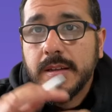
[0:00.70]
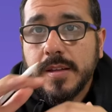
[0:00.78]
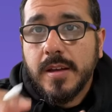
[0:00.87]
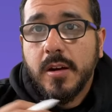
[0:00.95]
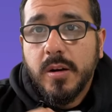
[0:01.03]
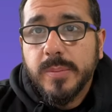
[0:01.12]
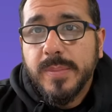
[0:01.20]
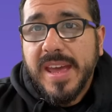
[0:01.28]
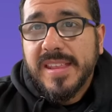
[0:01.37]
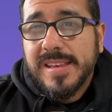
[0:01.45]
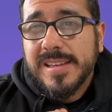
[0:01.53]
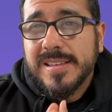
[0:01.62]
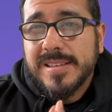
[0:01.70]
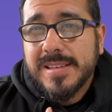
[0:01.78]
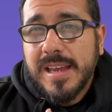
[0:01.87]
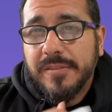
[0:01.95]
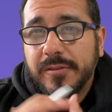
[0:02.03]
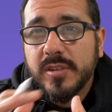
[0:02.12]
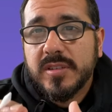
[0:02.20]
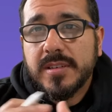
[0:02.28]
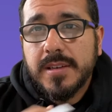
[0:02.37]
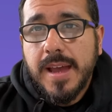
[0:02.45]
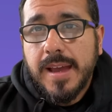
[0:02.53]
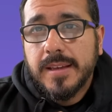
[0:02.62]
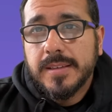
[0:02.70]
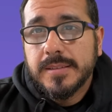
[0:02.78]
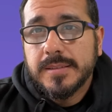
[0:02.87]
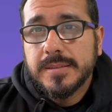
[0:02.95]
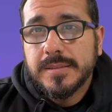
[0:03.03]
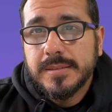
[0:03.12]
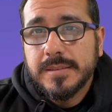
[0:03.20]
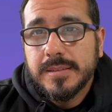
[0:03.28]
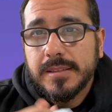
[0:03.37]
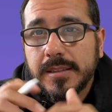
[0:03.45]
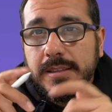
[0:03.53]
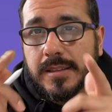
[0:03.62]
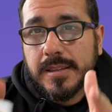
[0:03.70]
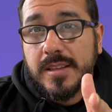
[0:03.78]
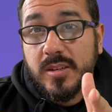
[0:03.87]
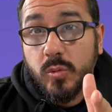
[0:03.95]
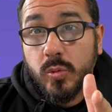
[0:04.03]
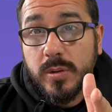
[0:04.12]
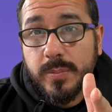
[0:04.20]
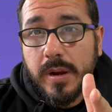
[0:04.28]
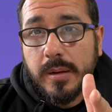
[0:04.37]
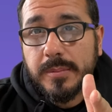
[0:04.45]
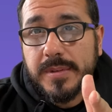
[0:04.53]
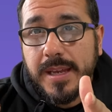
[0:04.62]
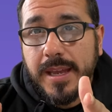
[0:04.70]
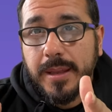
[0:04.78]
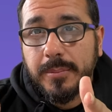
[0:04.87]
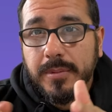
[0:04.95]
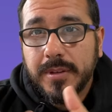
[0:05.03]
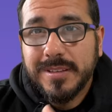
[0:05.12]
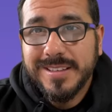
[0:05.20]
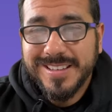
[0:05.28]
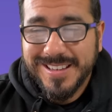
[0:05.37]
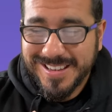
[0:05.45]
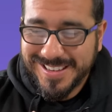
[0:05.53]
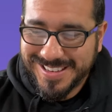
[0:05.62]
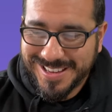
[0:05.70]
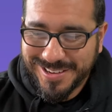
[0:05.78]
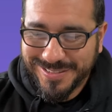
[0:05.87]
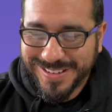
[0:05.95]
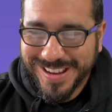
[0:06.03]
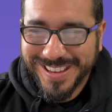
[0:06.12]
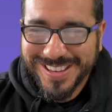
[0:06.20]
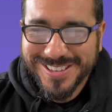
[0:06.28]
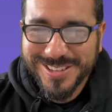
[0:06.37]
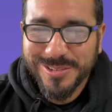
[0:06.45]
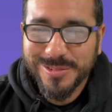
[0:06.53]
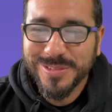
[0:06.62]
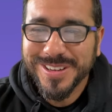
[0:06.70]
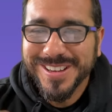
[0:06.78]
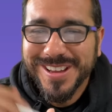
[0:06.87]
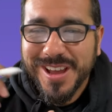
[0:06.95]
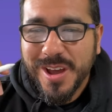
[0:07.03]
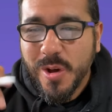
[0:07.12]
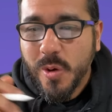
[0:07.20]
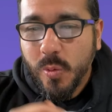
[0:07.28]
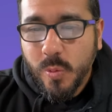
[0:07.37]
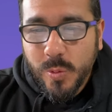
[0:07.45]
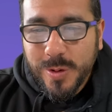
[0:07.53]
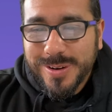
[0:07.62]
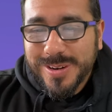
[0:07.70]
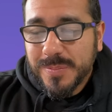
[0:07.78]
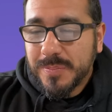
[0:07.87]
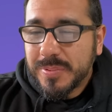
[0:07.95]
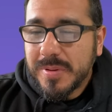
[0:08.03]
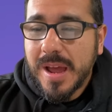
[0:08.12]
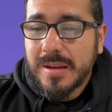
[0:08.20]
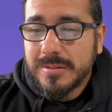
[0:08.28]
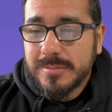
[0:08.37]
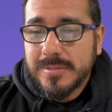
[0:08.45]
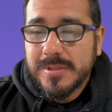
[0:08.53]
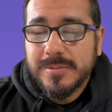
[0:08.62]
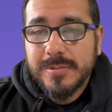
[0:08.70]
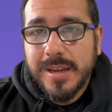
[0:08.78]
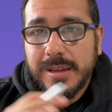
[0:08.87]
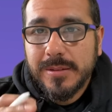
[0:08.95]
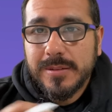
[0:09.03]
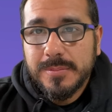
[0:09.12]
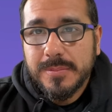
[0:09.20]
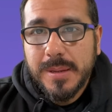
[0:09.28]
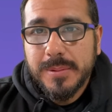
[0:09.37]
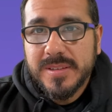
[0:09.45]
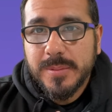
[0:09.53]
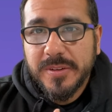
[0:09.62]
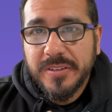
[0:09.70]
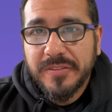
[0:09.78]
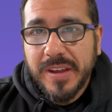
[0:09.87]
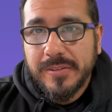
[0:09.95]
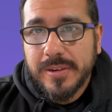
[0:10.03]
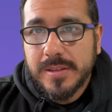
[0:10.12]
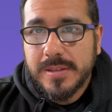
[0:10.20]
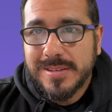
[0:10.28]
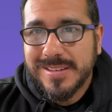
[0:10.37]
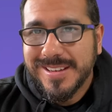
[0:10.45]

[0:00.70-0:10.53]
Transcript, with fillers: All right, math it's time for us to talk. It's word problem time. All right, so word problems, right? Maybe some of your favorites.